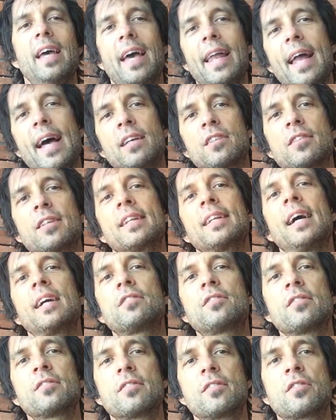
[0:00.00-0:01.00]
And actually,
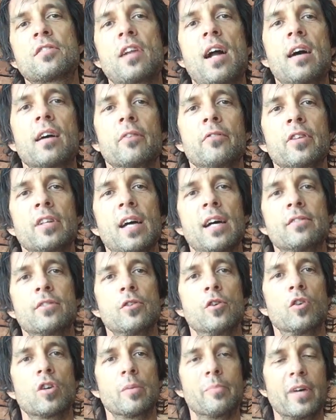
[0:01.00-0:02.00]
not just Ashtanga
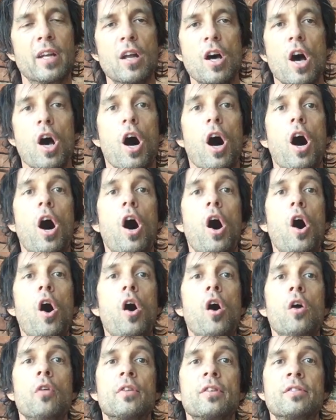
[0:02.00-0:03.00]
Vinyasa yoga, but
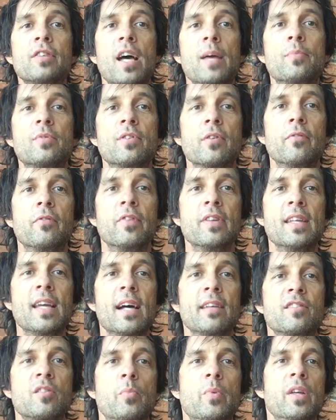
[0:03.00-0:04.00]
all the types of
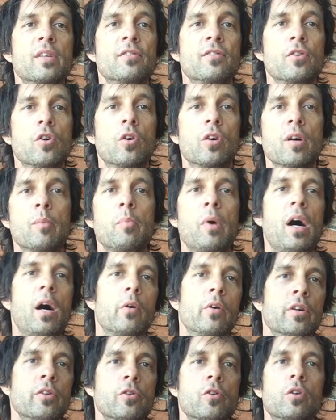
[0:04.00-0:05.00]
Vinyasa-based yoga,
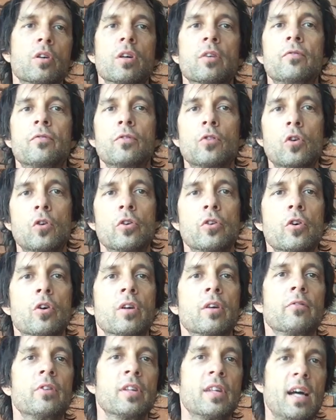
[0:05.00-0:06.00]
power yoga, flow
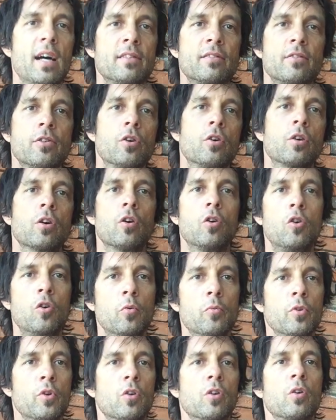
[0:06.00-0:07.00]
yoga, Vinyasa yoga,
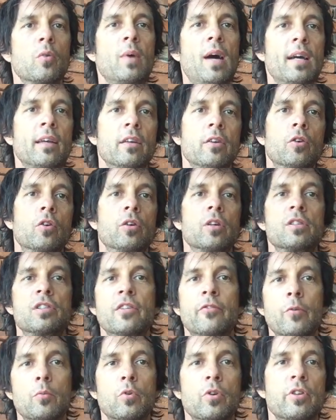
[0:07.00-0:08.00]
Om yoga, Rocket yoga,
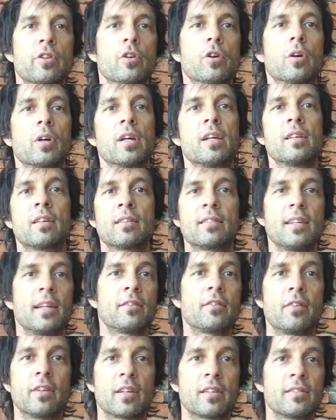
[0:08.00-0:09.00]
Jivamukti yoga,
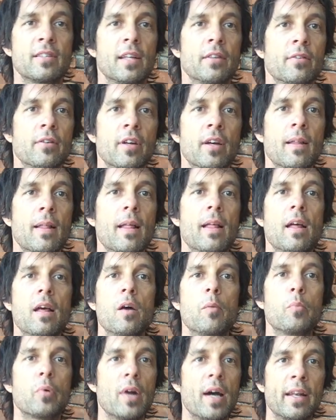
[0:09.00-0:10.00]
etc.,
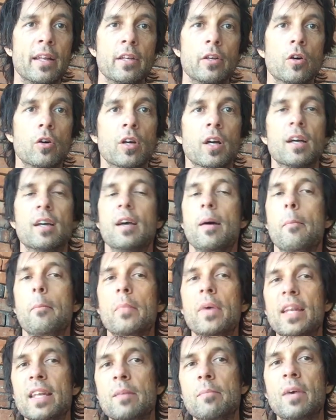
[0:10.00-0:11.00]
Prana yoga,
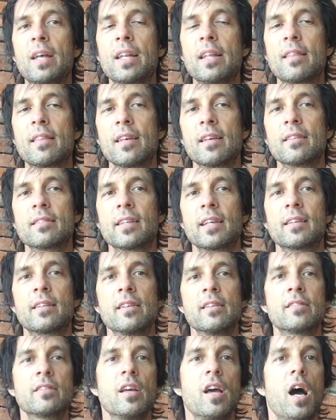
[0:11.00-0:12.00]
many, many things like
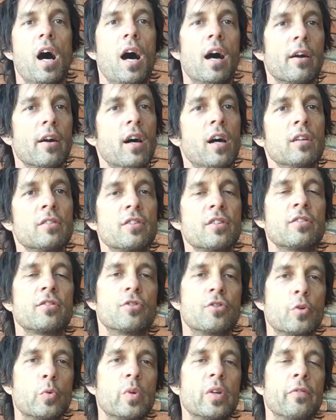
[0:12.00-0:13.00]
this are all
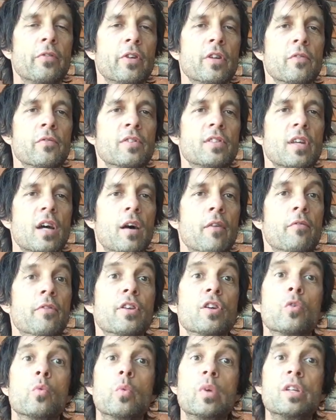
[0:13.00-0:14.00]
just derivatives
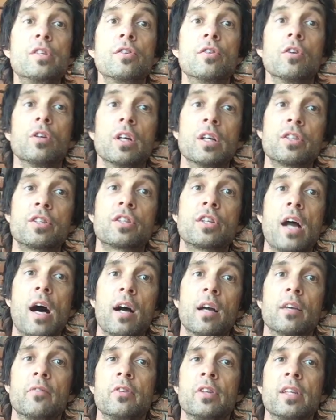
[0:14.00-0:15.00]
of the original
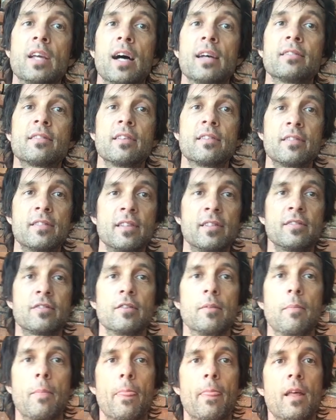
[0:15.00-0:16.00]
Ashtanga Vinyasa
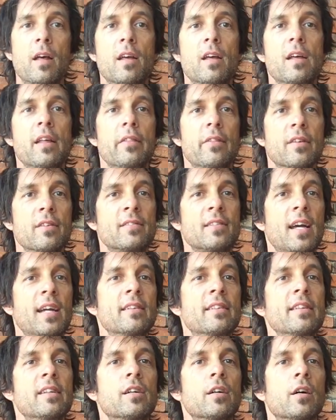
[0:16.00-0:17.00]
system. This
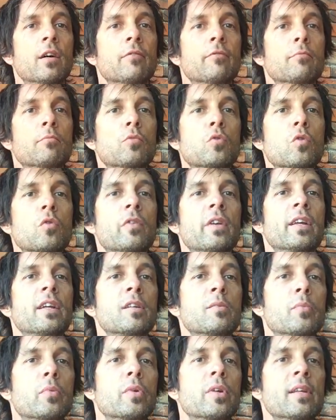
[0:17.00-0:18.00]
idea of
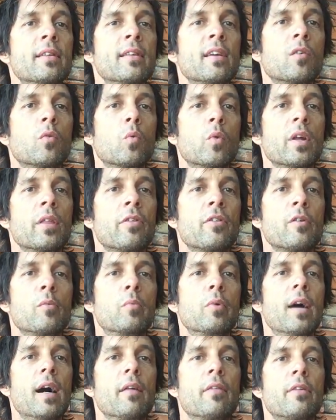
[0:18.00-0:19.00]
moving and breathing with the
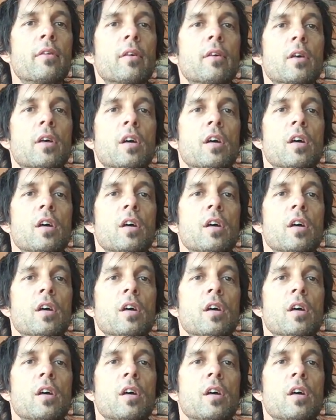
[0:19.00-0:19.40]
breath.